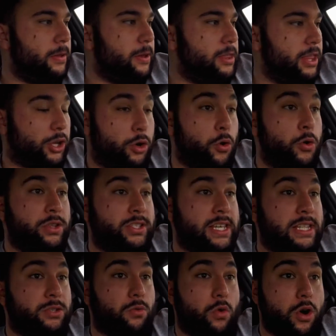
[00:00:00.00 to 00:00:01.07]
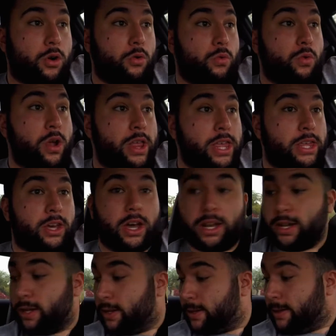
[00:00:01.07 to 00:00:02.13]
The cooled seats work really good.
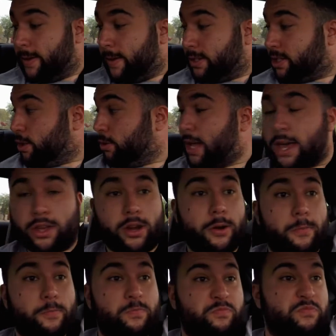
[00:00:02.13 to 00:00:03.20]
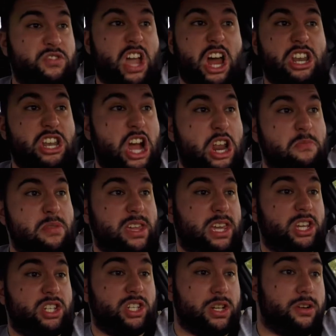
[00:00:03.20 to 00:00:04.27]
So leather, not a big
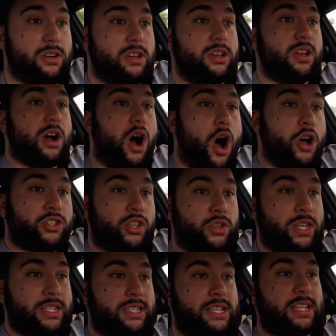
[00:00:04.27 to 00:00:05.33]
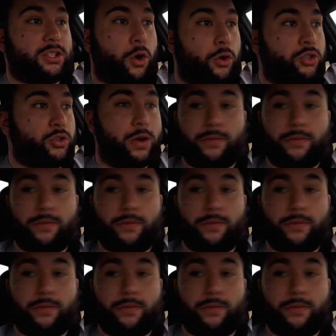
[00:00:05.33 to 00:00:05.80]
issue. Also, these seats hold you in